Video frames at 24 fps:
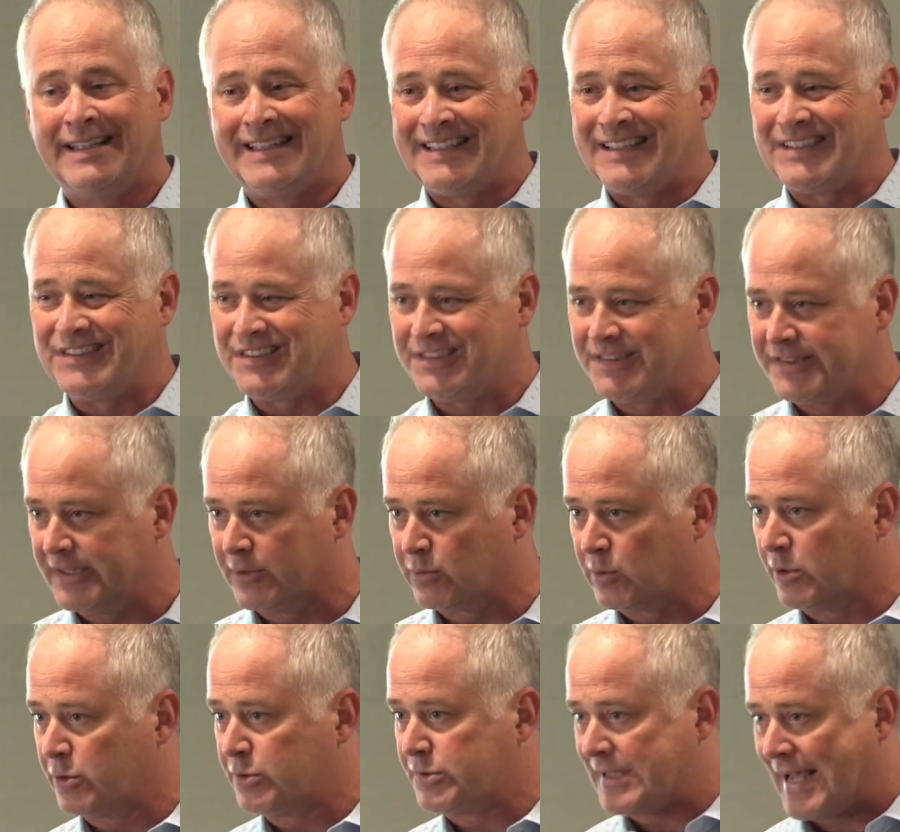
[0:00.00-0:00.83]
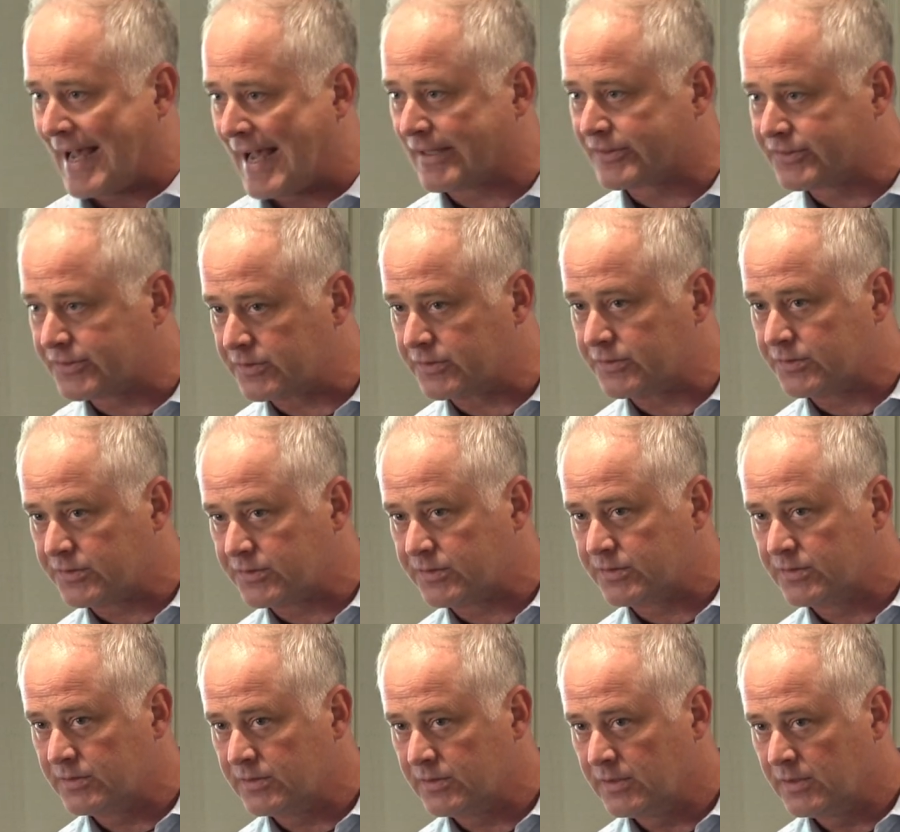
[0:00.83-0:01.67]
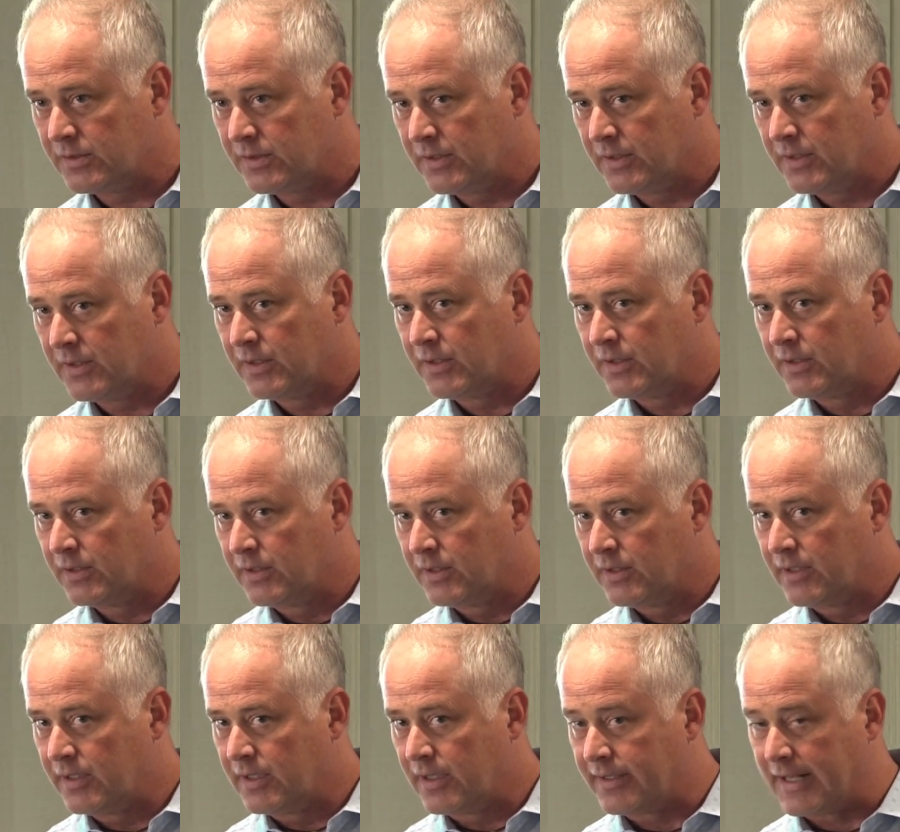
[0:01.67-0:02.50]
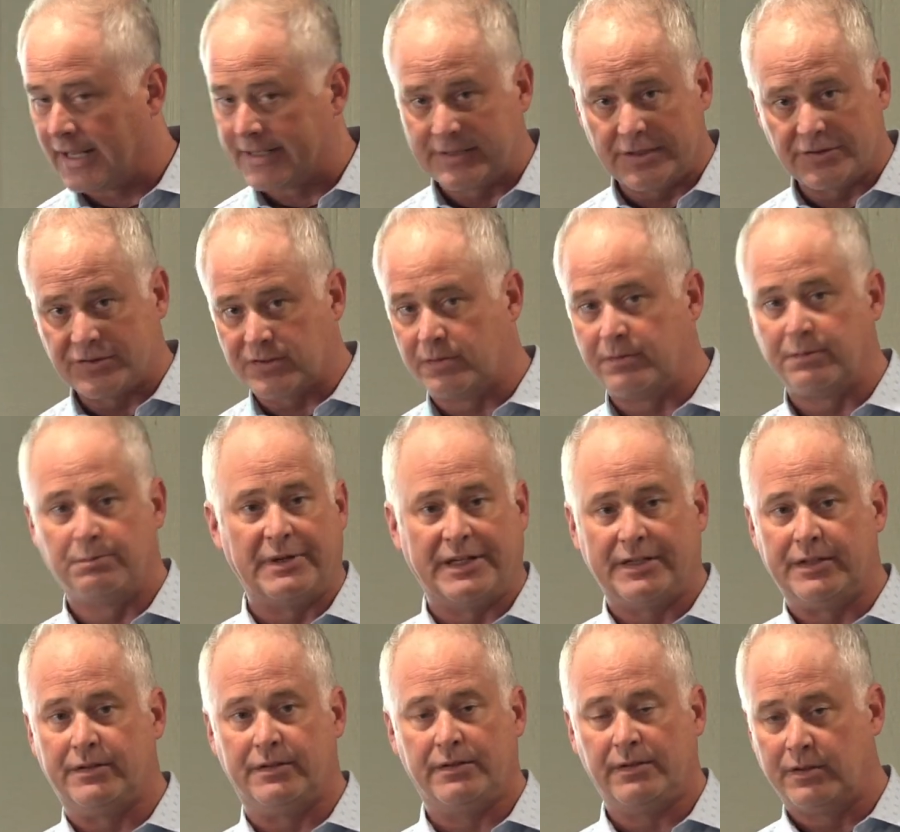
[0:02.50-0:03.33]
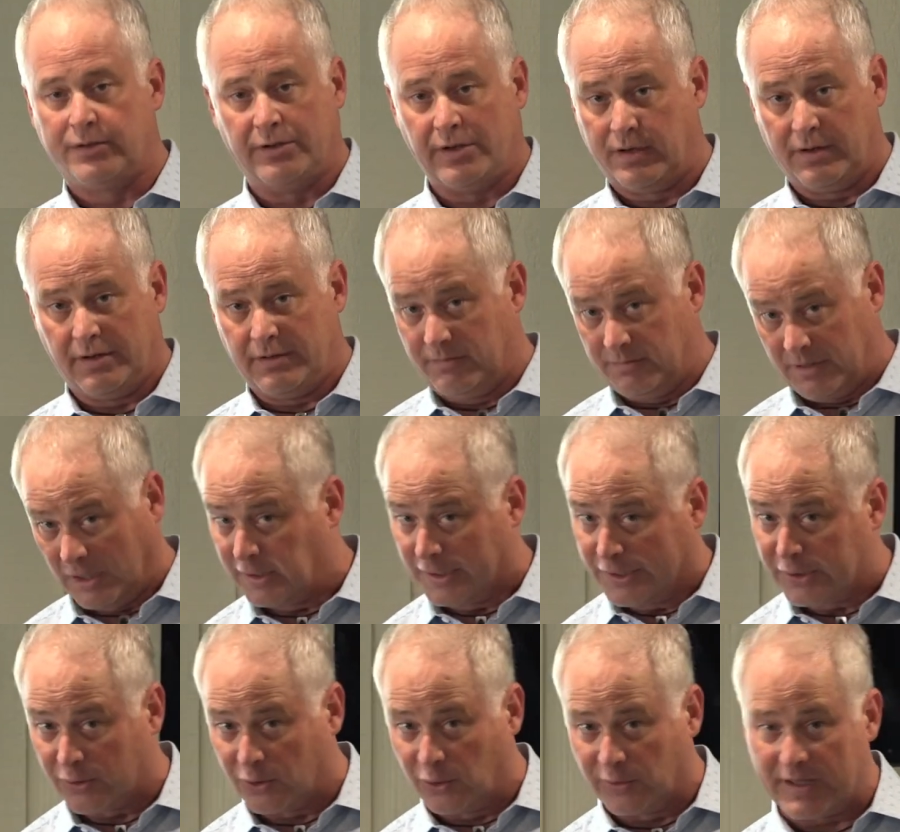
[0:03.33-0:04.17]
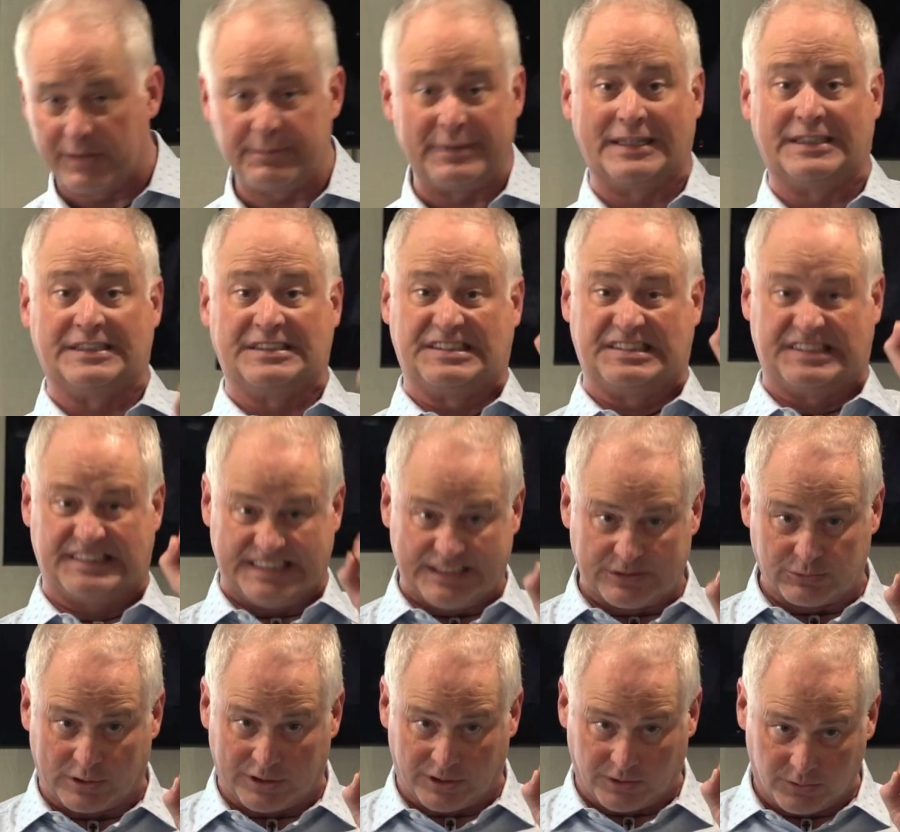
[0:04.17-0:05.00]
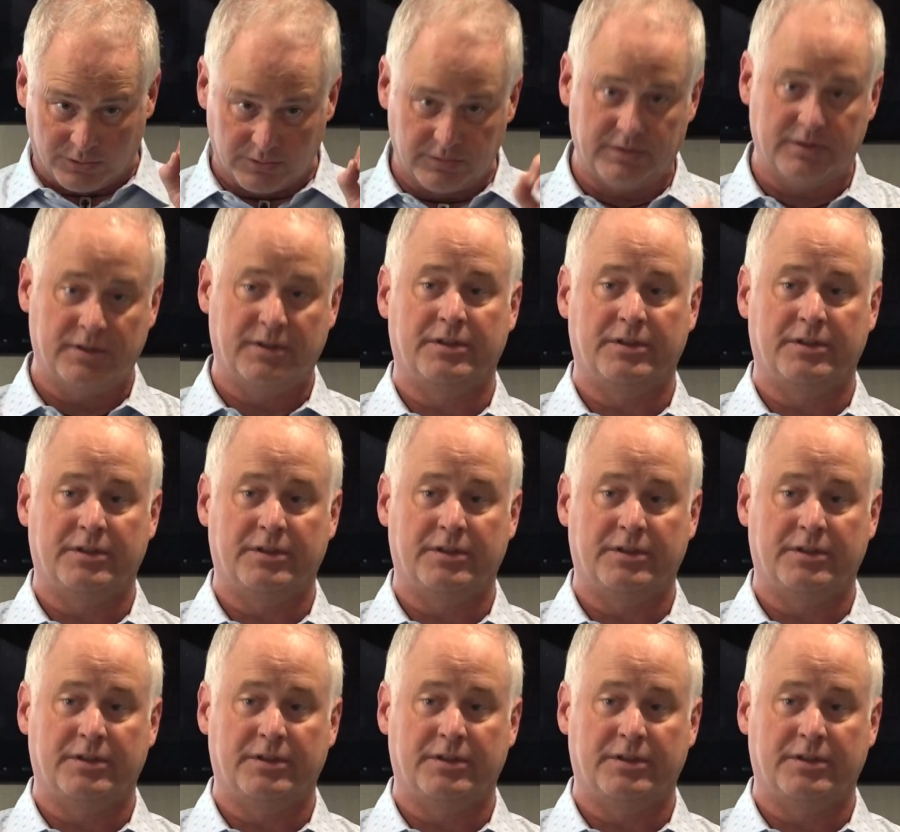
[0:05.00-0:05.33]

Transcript: is 0 taxes. And that doesn't mean a little, that means 0.